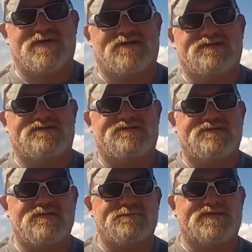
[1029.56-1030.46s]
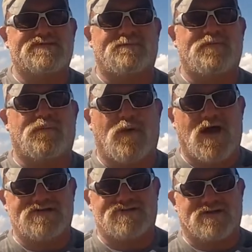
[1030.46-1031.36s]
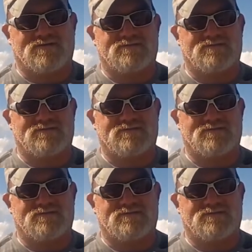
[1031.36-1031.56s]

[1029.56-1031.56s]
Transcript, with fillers: reels, because I've been watching.